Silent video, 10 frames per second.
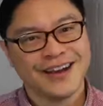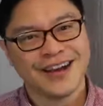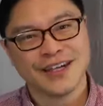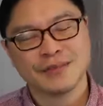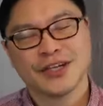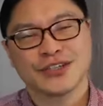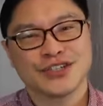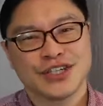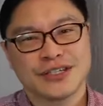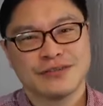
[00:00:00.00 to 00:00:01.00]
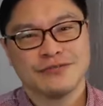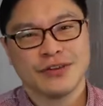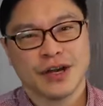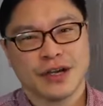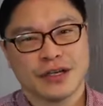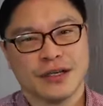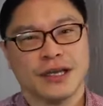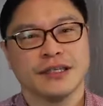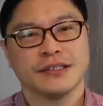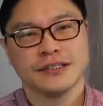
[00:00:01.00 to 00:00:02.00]
Hi, I'm Dr. Jason Fung.
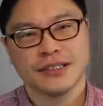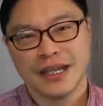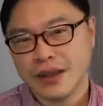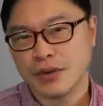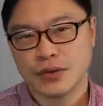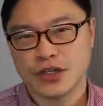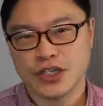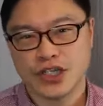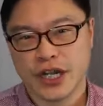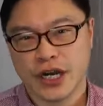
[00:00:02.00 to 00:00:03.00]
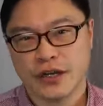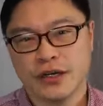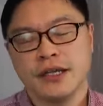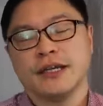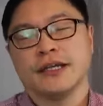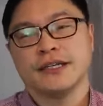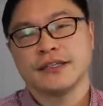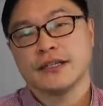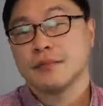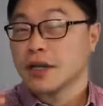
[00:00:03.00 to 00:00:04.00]
Today what we're going to share
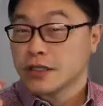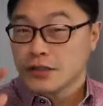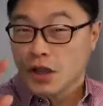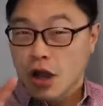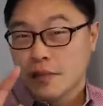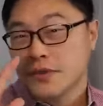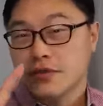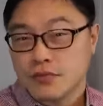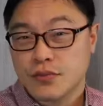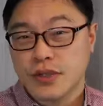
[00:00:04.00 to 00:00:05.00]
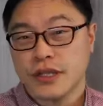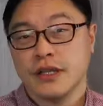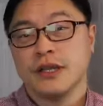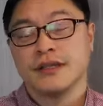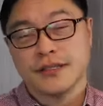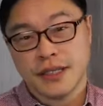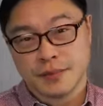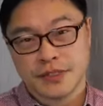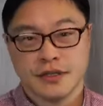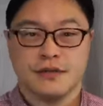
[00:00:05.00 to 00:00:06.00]
is my top 3
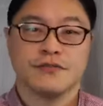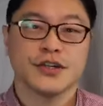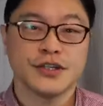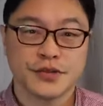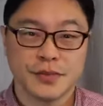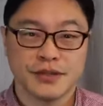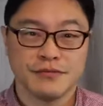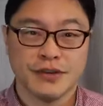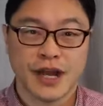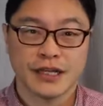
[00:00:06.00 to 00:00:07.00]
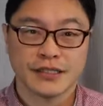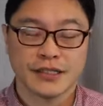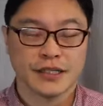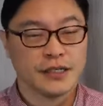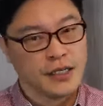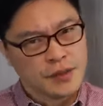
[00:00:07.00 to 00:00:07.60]
tips for intermittent fasting,